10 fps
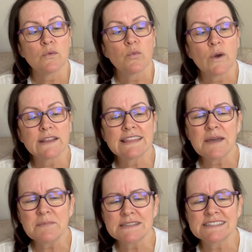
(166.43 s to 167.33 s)
What
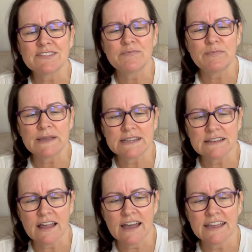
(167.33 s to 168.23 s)
that must have been
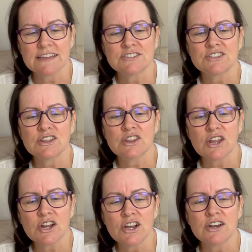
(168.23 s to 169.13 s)
like to
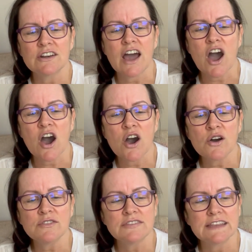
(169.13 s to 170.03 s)
learn
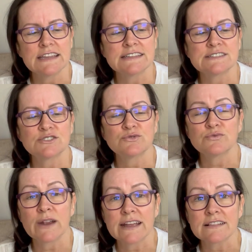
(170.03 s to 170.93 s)
all things
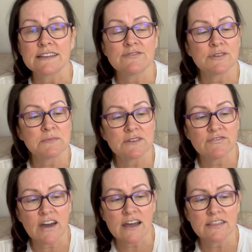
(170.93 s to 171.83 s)
directly from the
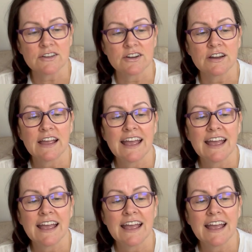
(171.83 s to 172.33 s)
Father